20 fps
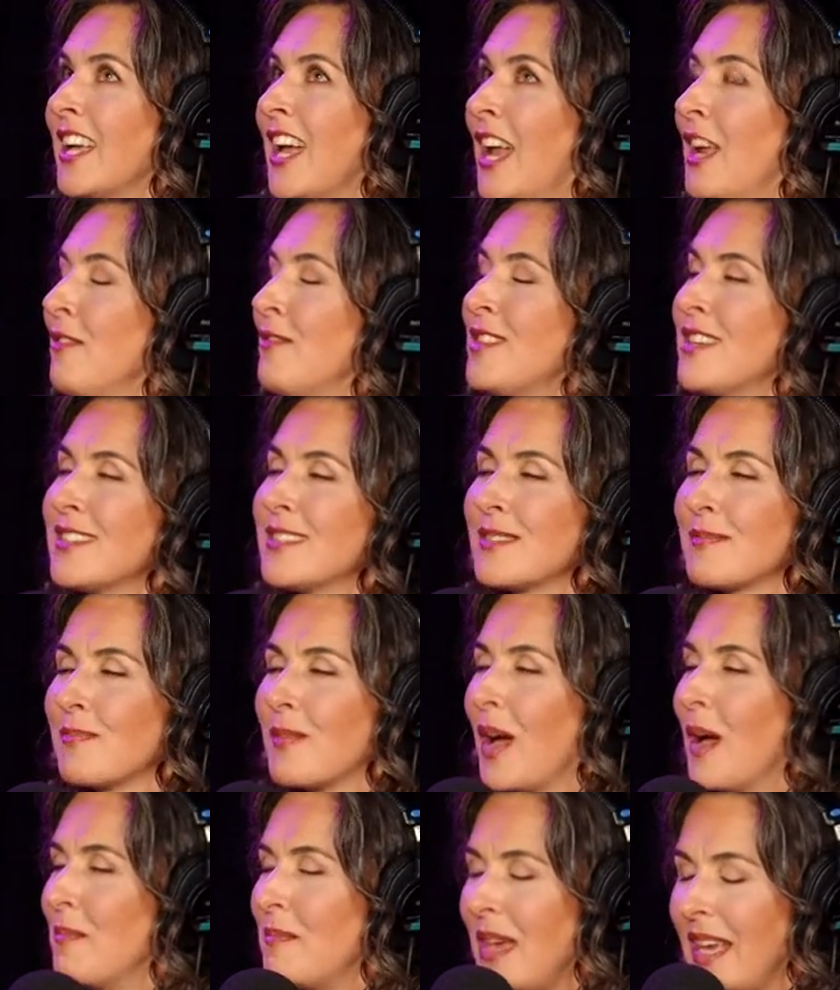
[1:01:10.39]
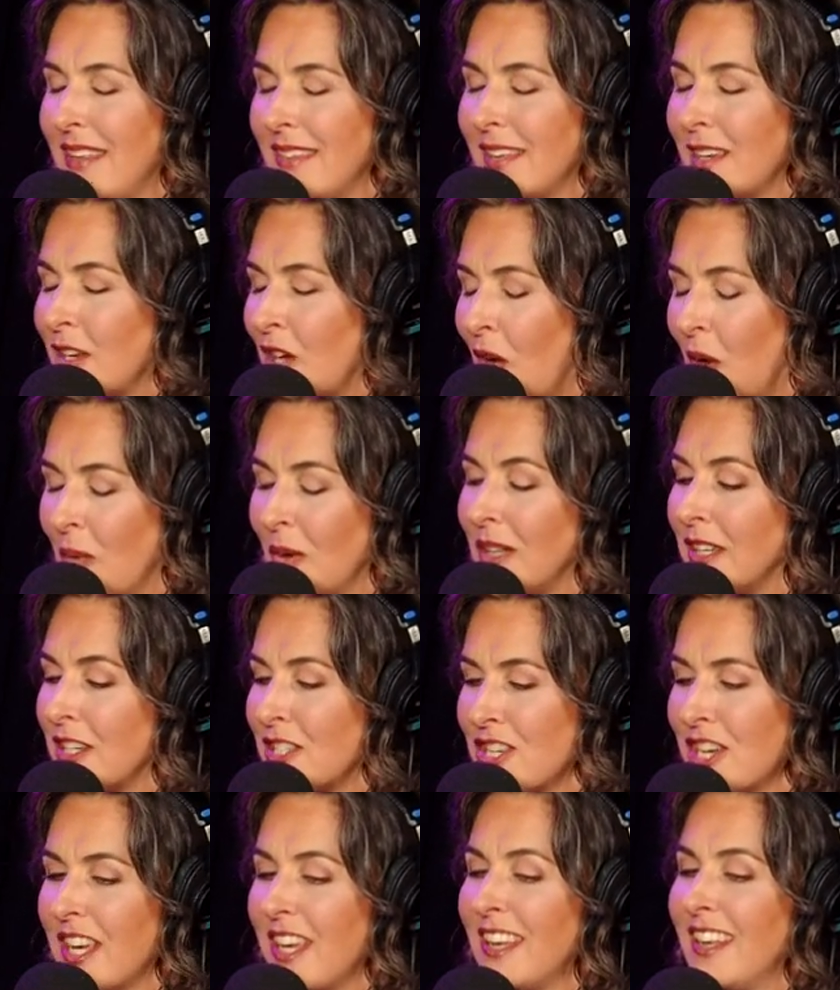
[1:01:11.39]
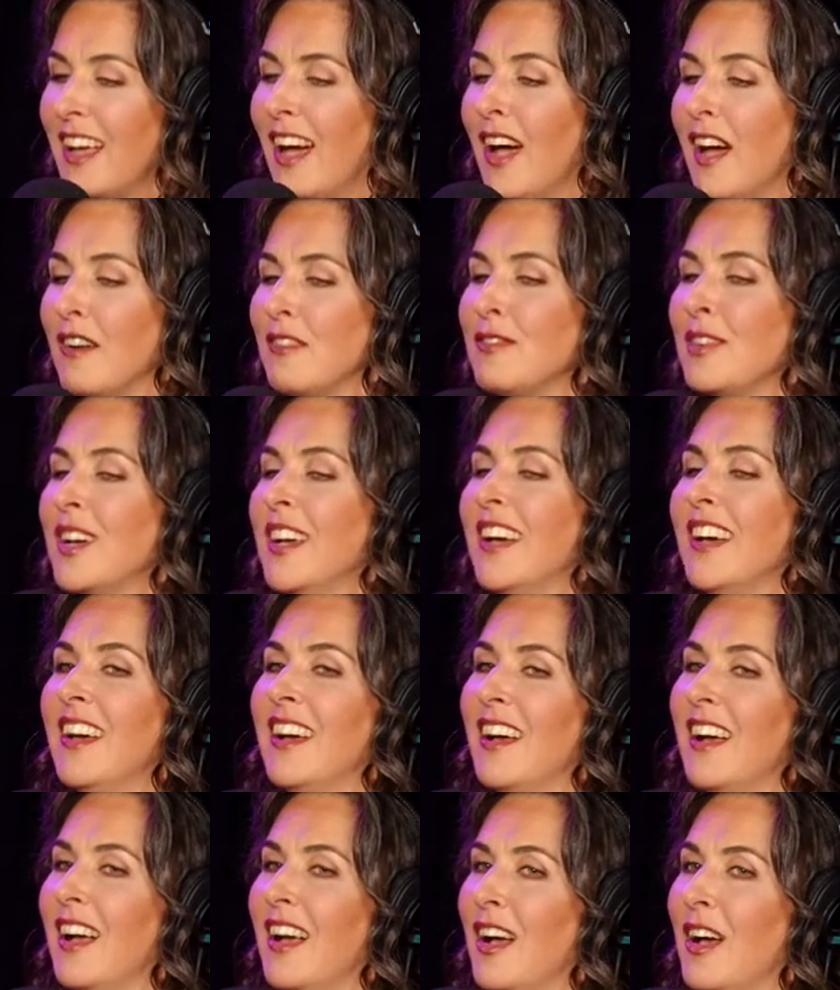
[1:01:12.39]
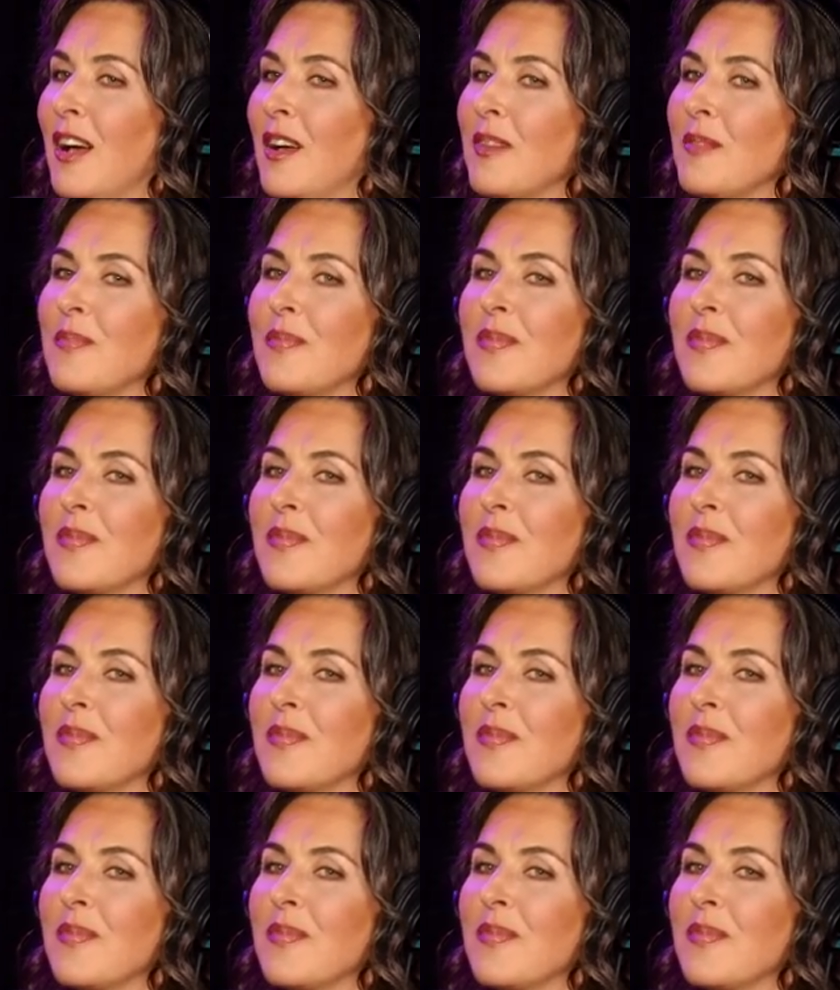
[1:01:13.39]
kind of this amazing coalition of uh,